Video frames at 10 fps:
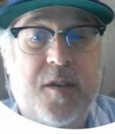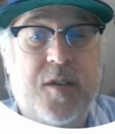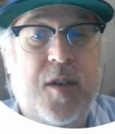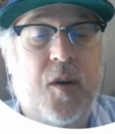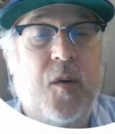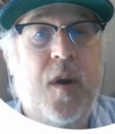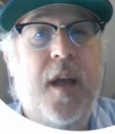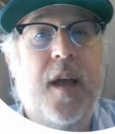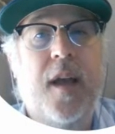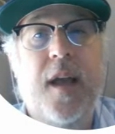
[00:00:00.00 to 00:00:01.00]
So
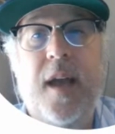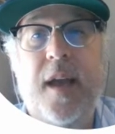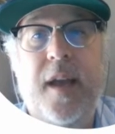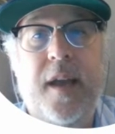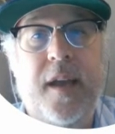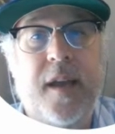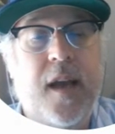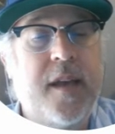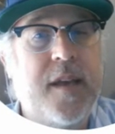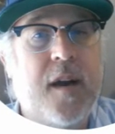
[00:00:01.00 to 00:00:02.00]
a
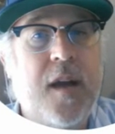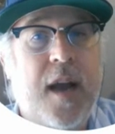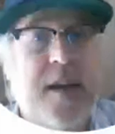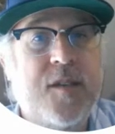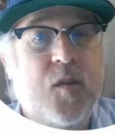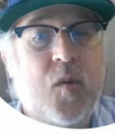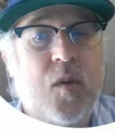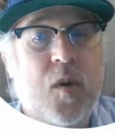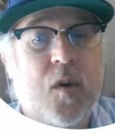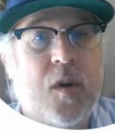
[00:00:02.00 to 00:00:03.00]
young high
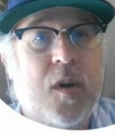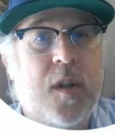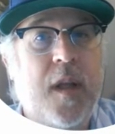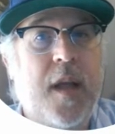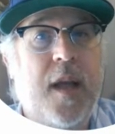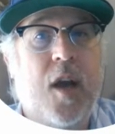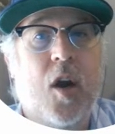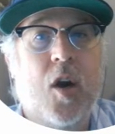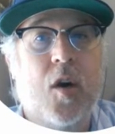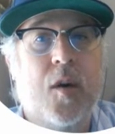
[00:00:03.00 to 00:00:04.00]
school girl,
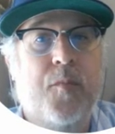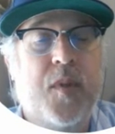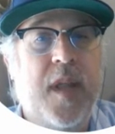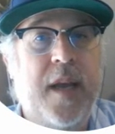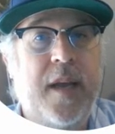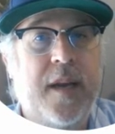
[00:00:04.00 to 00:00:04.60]
her plane